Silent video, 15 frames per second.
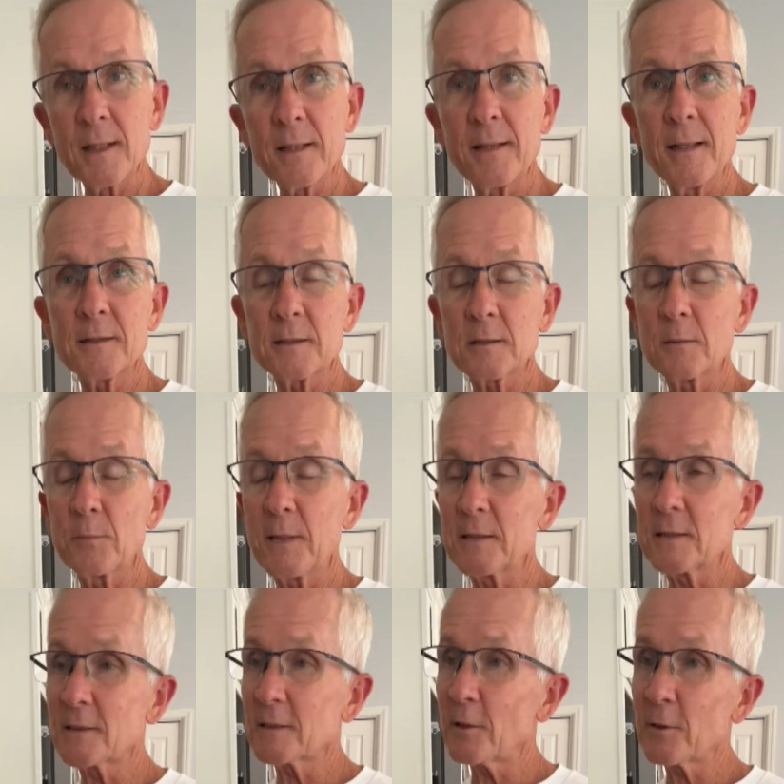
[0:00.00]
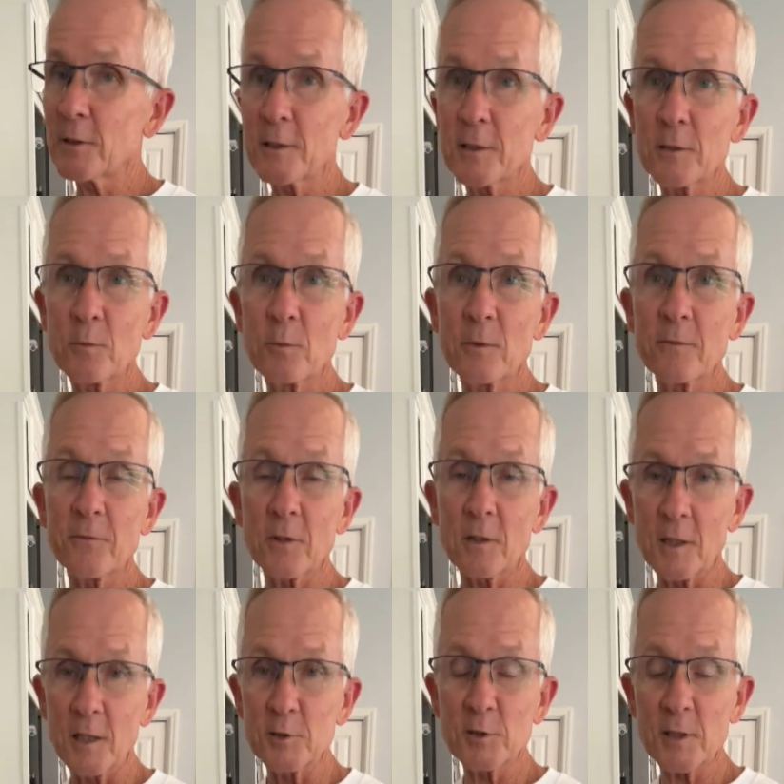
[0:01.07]
This is gonna be so good for
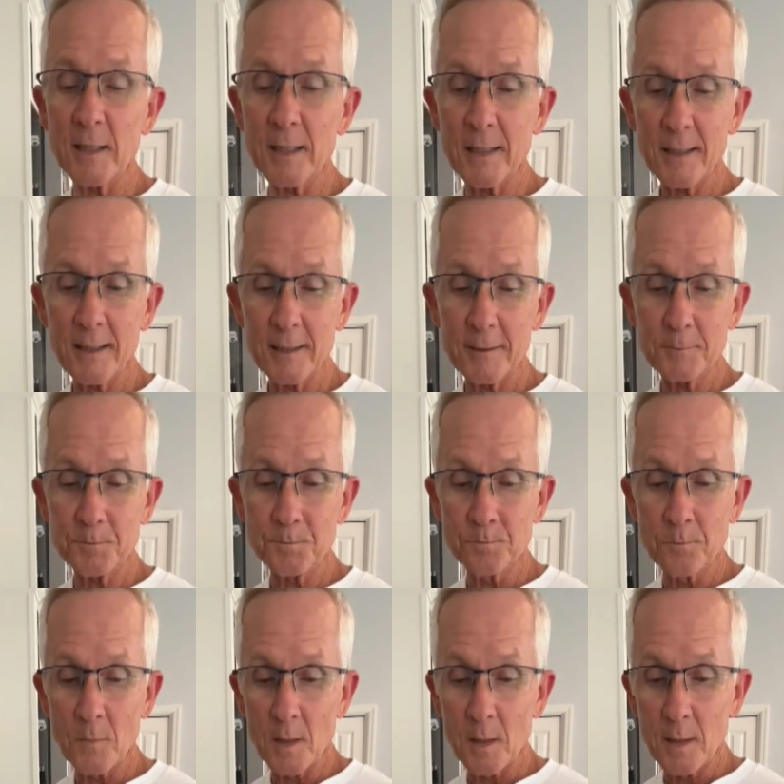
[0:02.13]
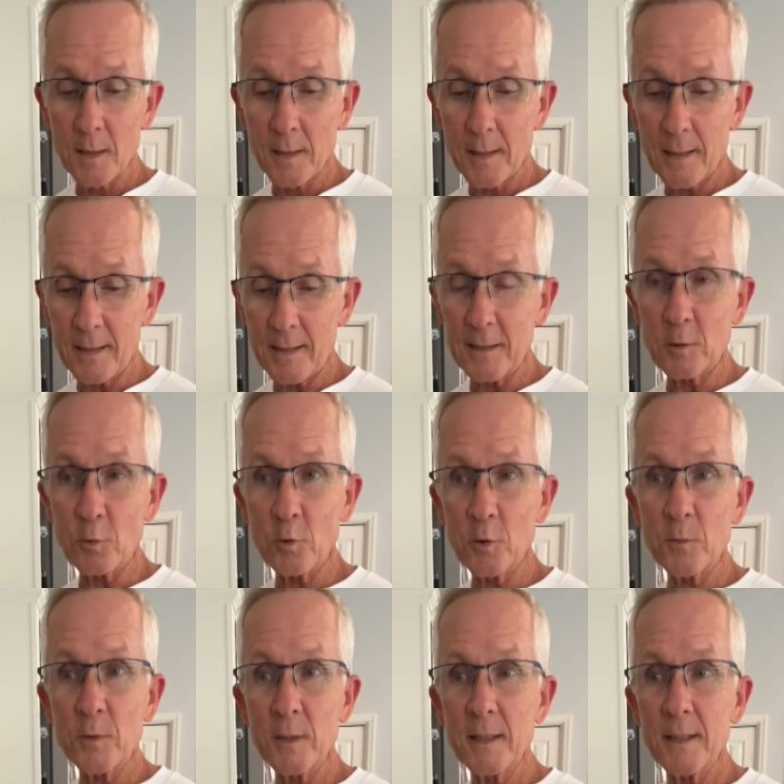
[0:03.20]
lunch today, and a
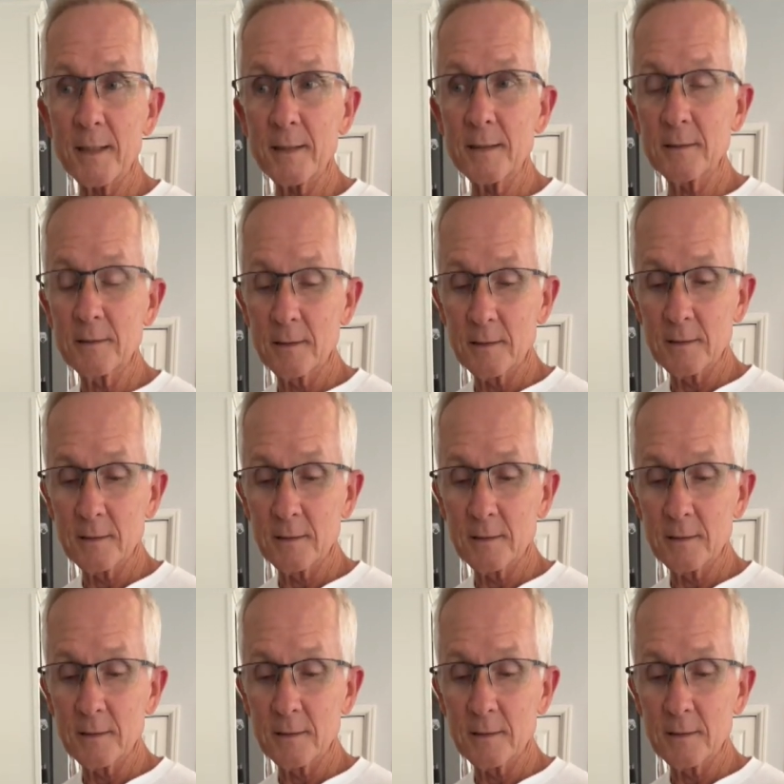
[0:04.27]
cornbread.